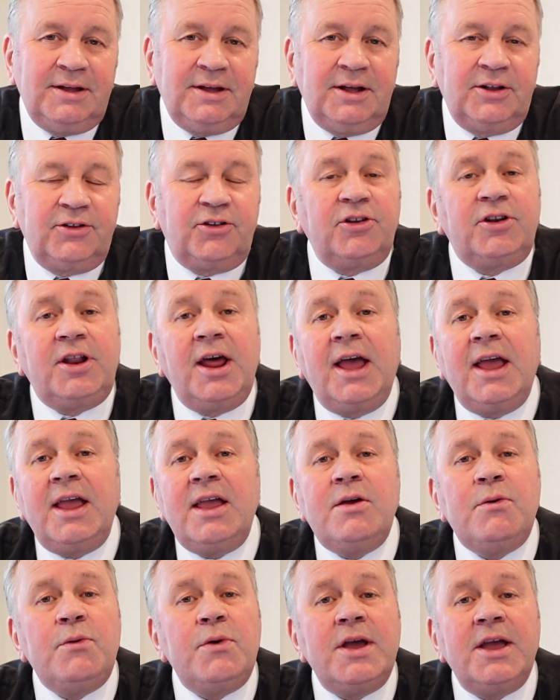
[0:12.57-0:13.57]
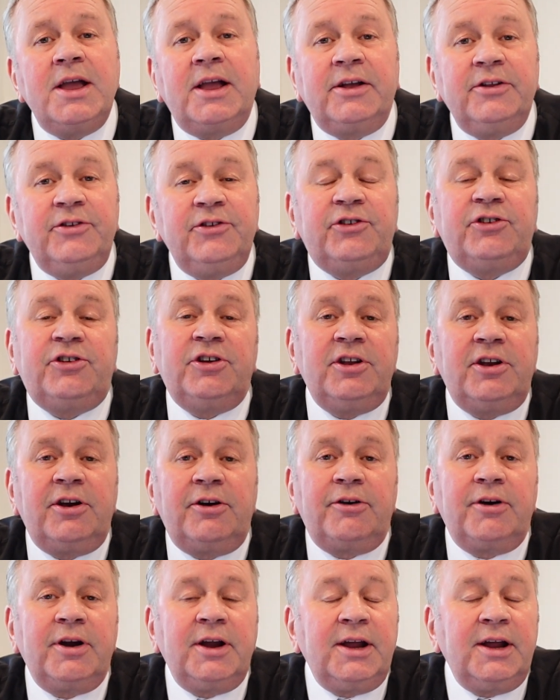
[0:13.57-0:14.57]
And today we're
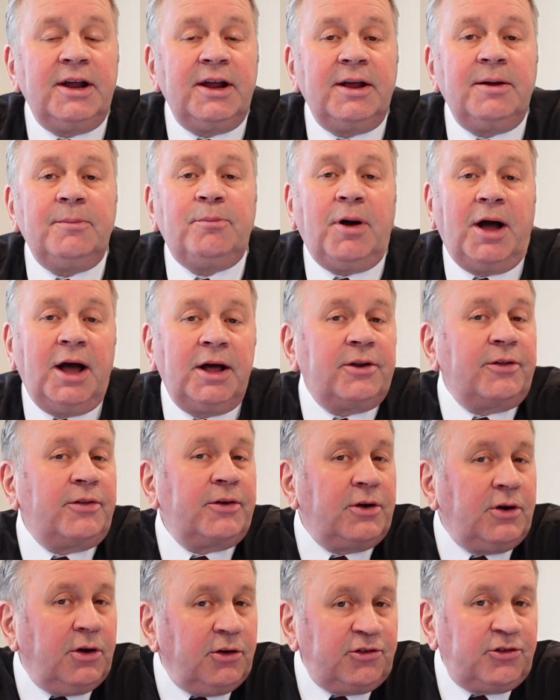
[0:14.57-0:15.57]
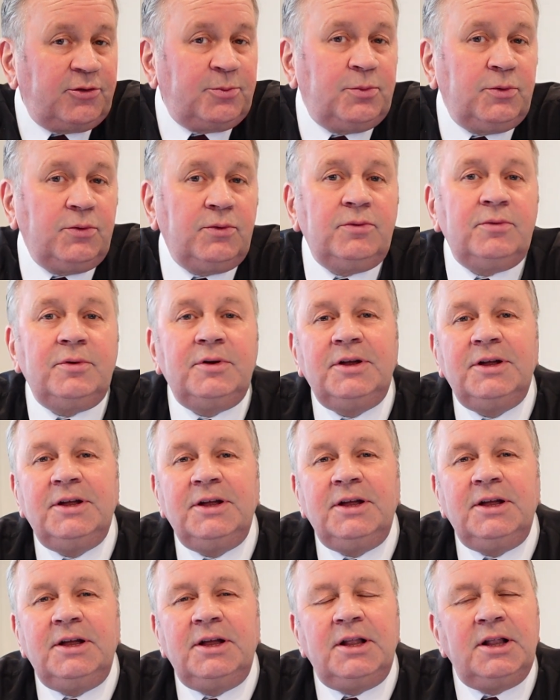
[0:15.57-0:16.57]
considering part of the gospel
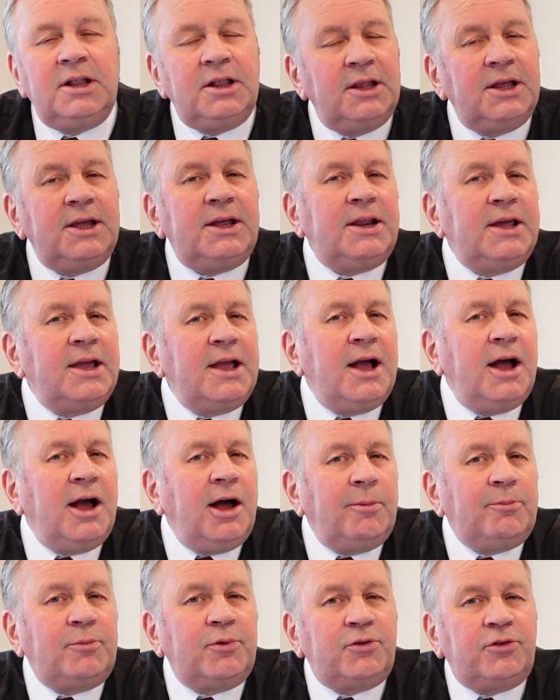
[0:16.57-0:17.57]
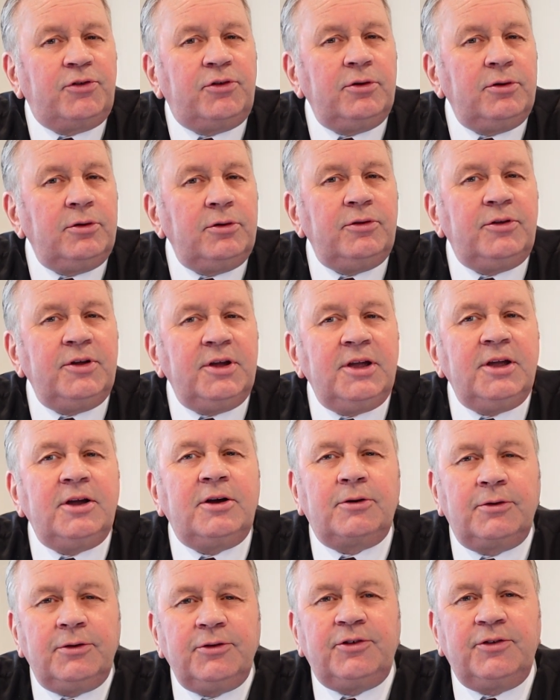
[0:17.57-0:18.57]
leading up to the
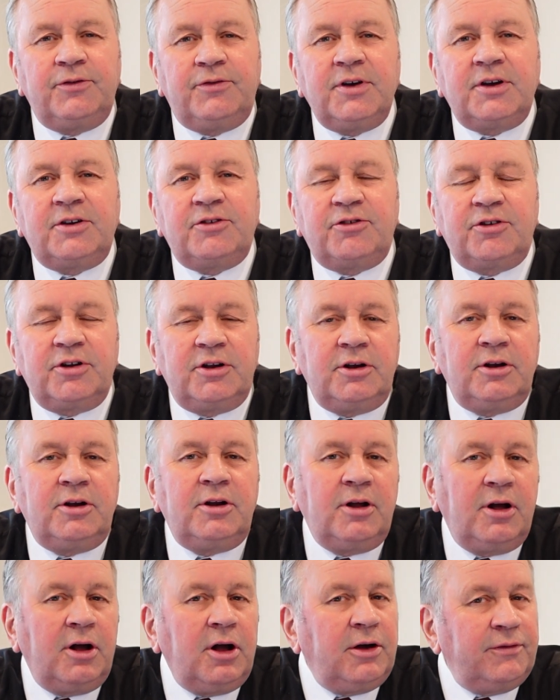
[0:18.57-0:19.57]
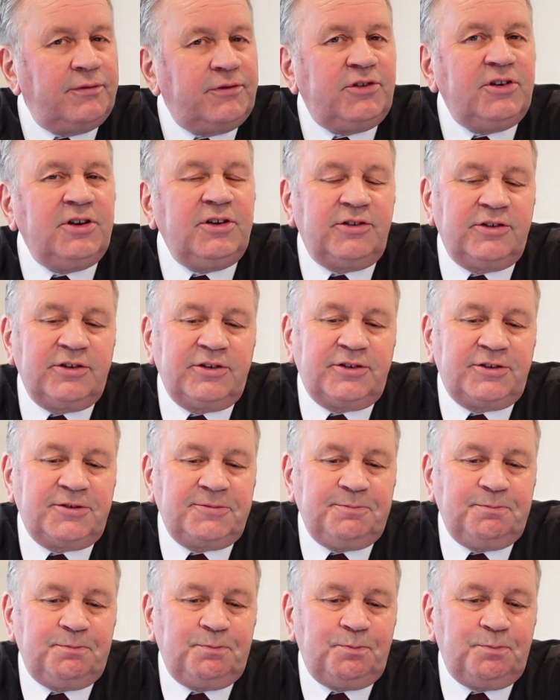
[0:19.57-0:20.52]
crucifixion of Jesus.